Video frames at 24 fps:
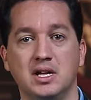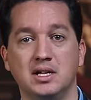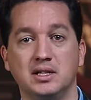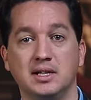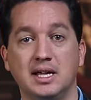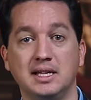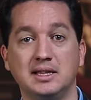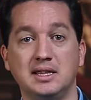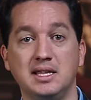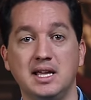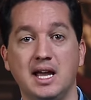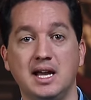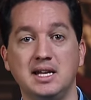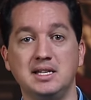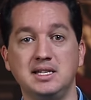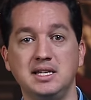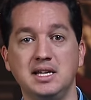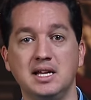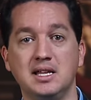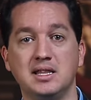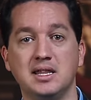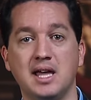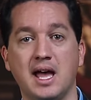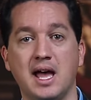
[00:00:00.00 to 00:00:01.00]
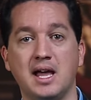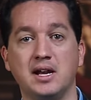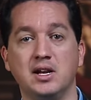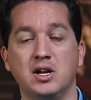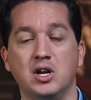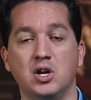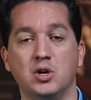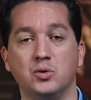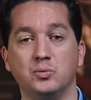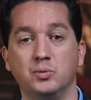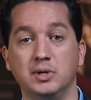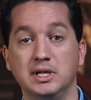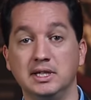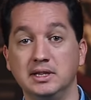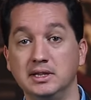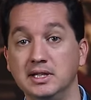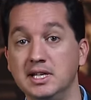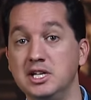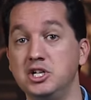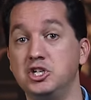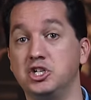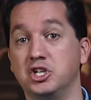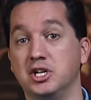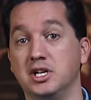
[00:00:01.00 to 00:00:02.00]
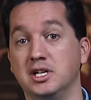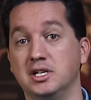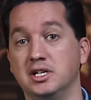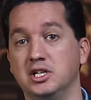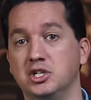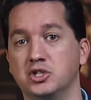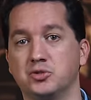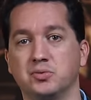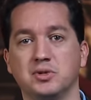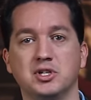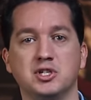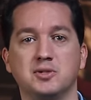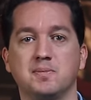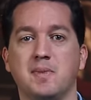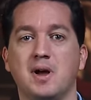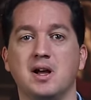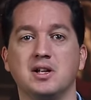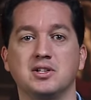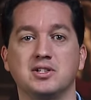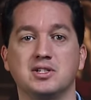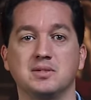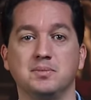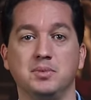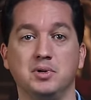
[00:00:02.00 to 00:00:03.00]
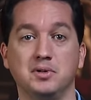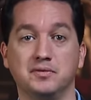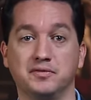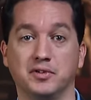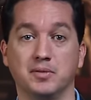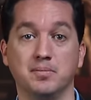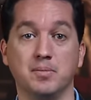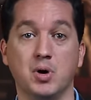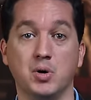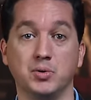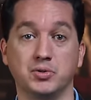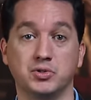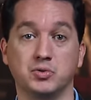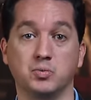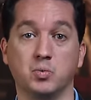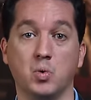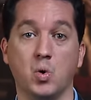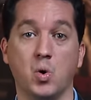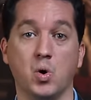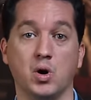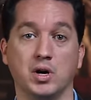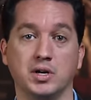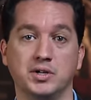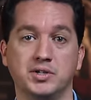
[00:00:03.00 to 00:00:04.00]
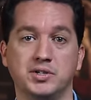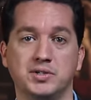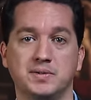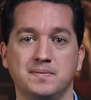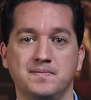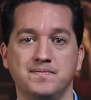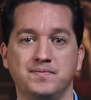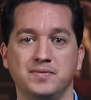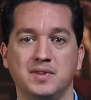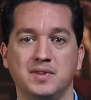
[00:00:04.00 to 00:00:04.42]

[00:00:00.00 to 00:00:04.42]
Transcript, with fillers: like the idea that religion is responsible for most wars.